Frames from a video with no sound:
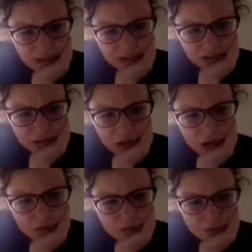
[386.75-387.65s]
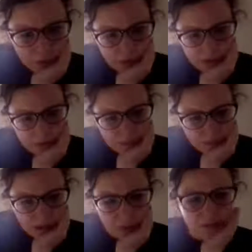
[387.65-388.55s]
no, 40,
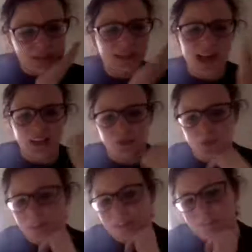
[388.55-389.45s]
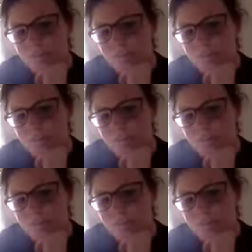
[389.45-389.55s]
I put the last one.